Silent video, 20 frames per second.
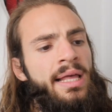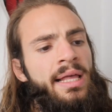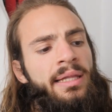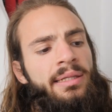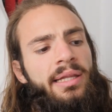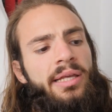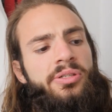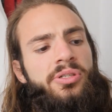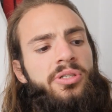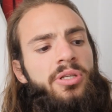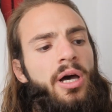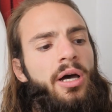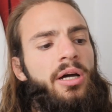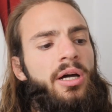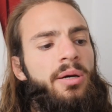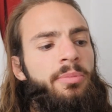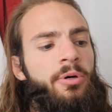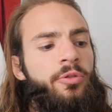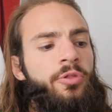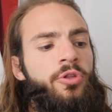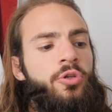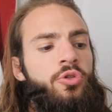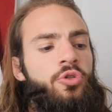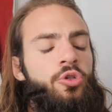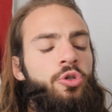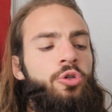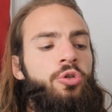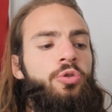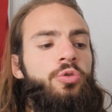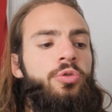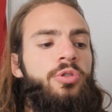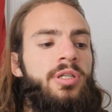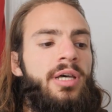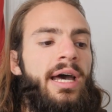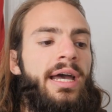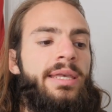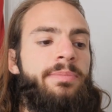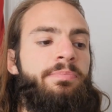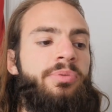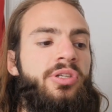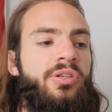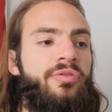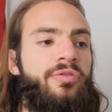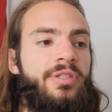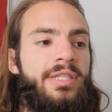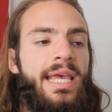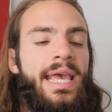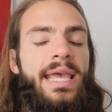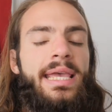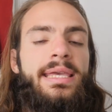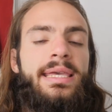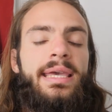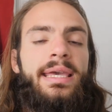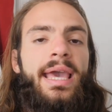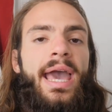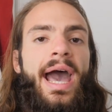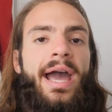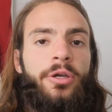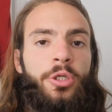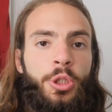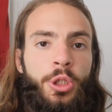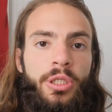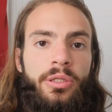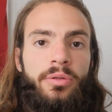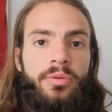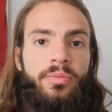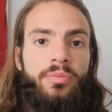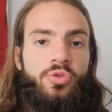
let's talk about the two types of taking action.